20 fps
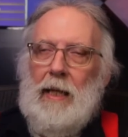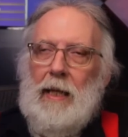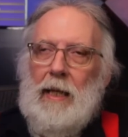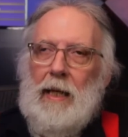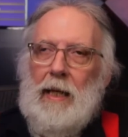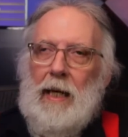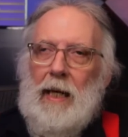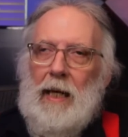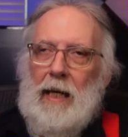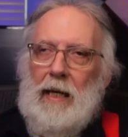
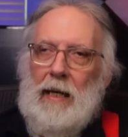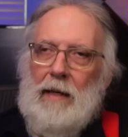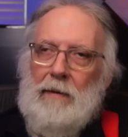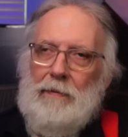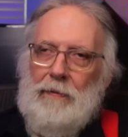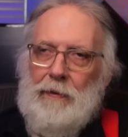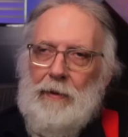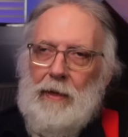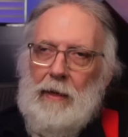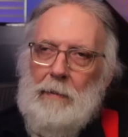
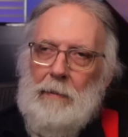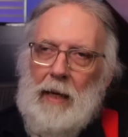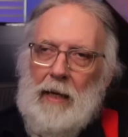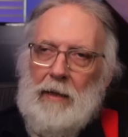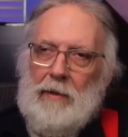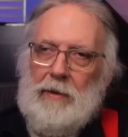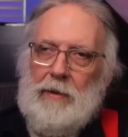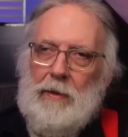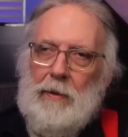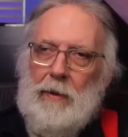for the
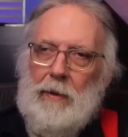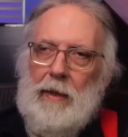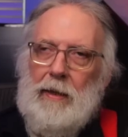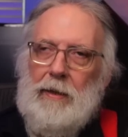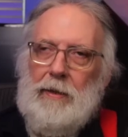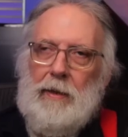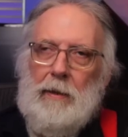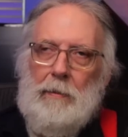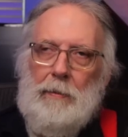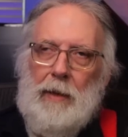amount of
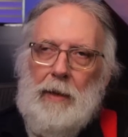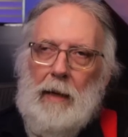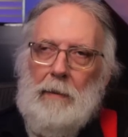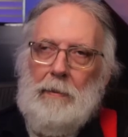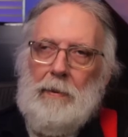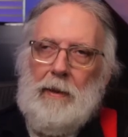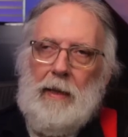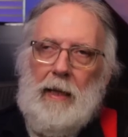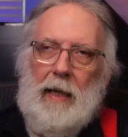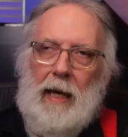storage to be
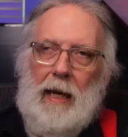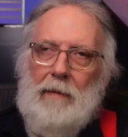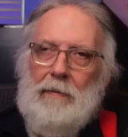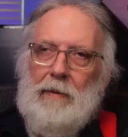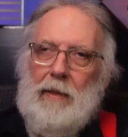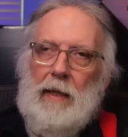able to have